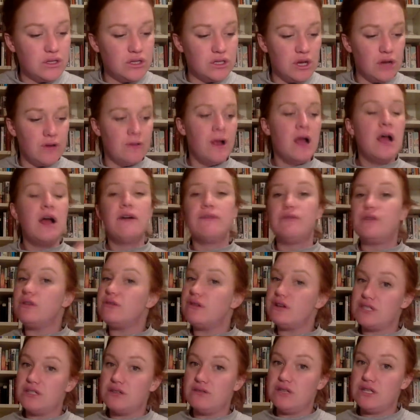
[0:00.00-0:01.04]
So for the
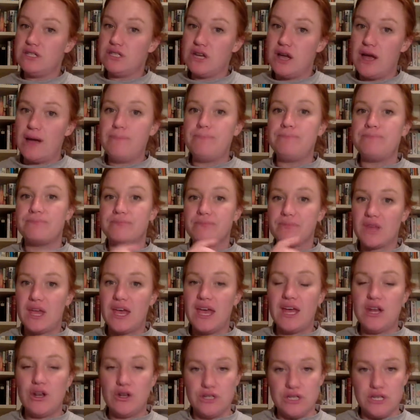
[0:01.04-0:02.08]
rest of this time,
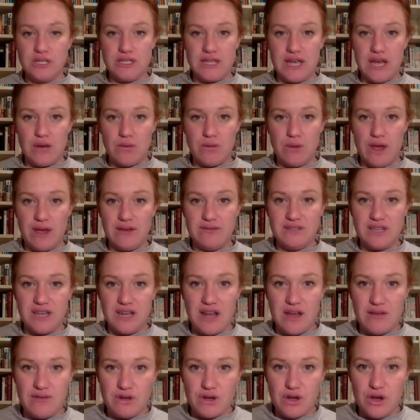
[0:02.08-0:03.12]
head on to Soundwaves and
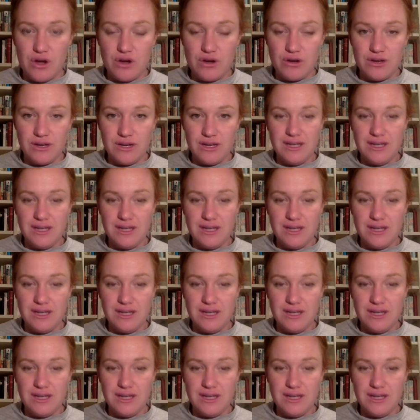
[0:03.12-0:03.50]
have a go.